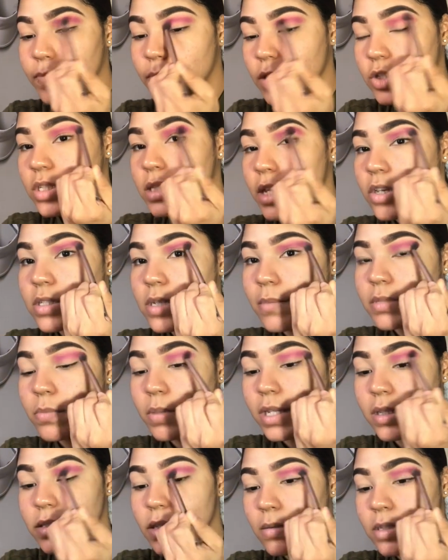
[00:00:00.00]
Just take your time to
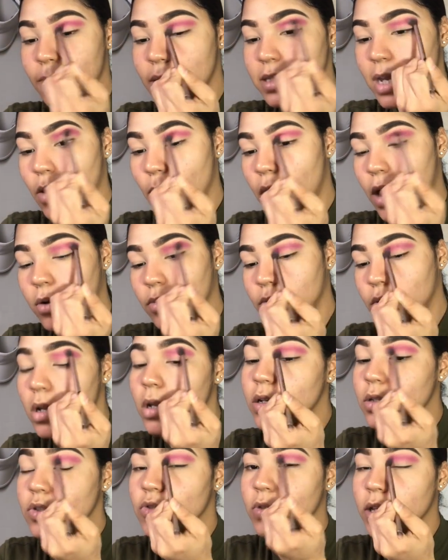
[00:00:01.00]
blend it. It may take a while
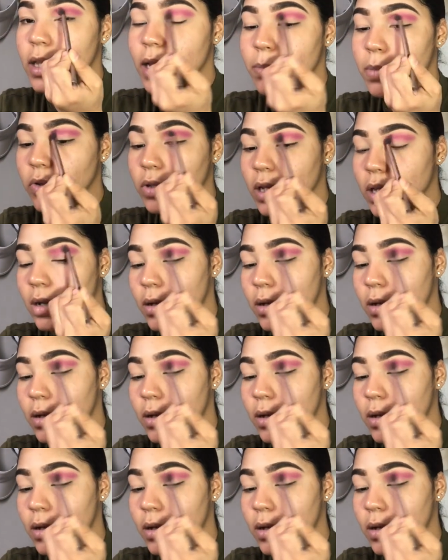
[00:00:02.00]
because you're really like building